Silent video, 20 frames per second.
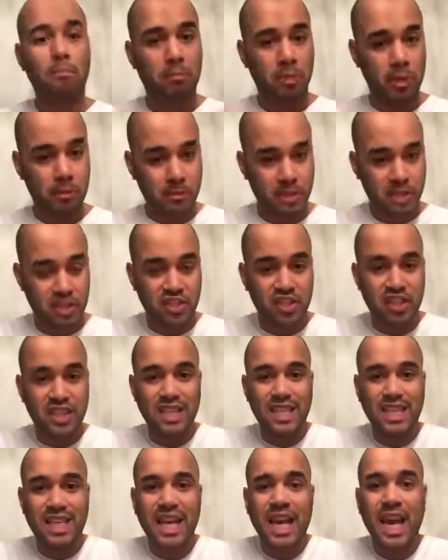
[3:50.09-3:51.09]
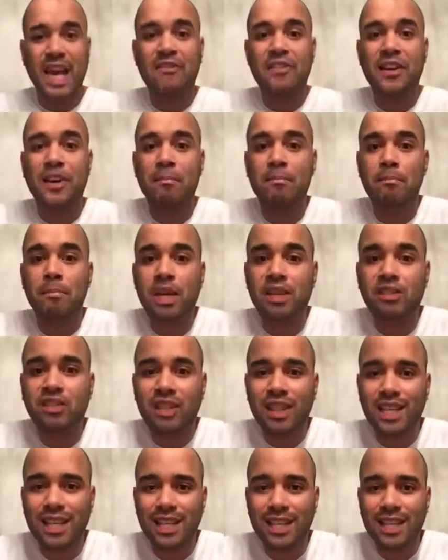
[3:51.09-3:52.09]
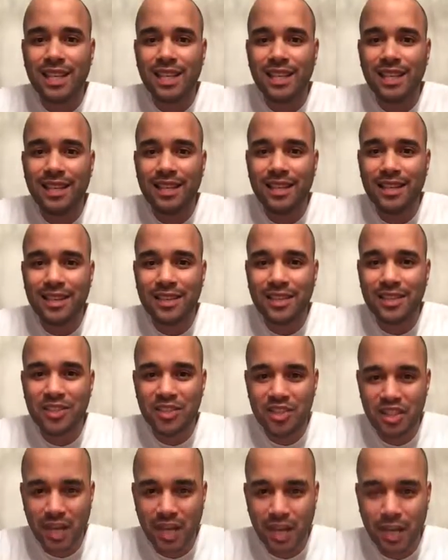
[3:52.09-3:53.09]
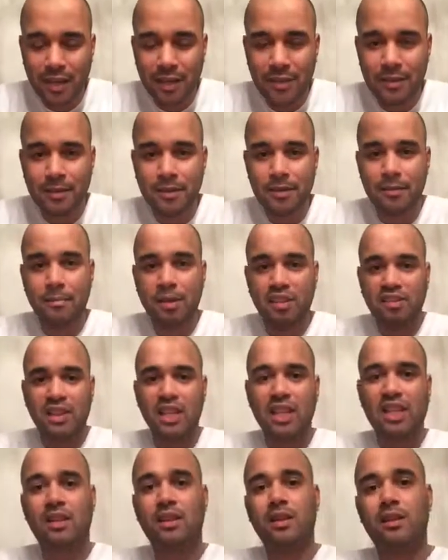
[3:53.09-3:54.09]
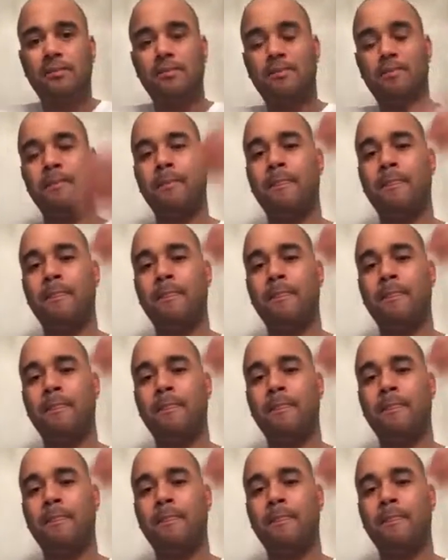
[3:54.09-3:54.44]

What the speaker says: But because she didn't have a monthly check, monthly income.